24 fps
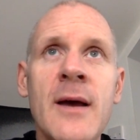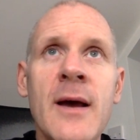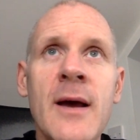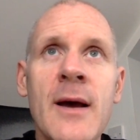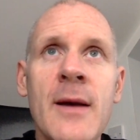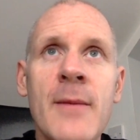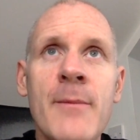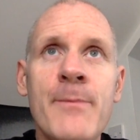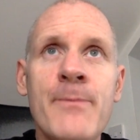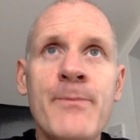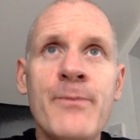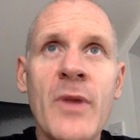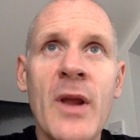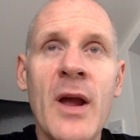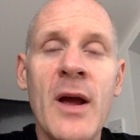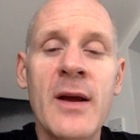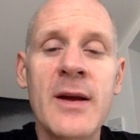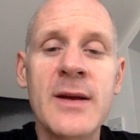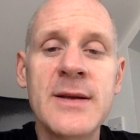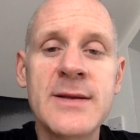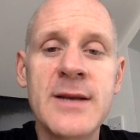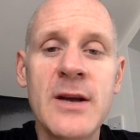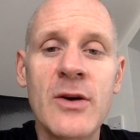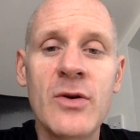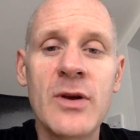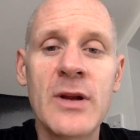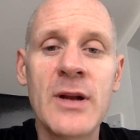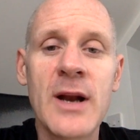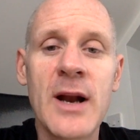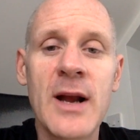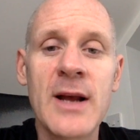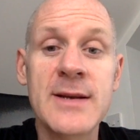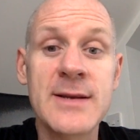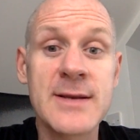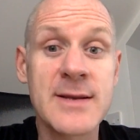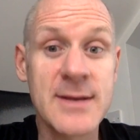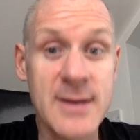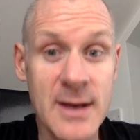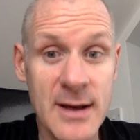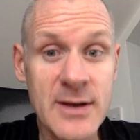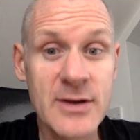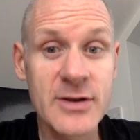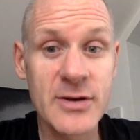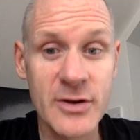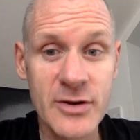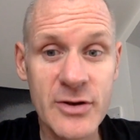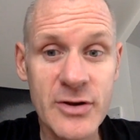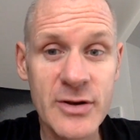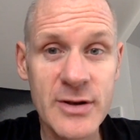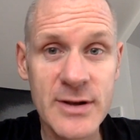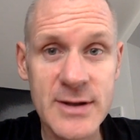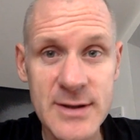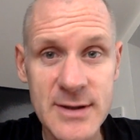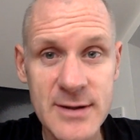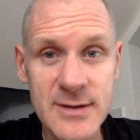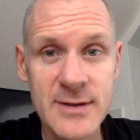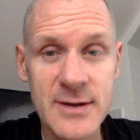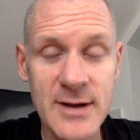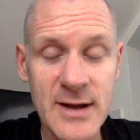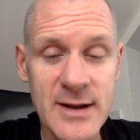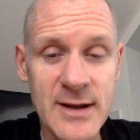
I can tell you that it has 6 surgeries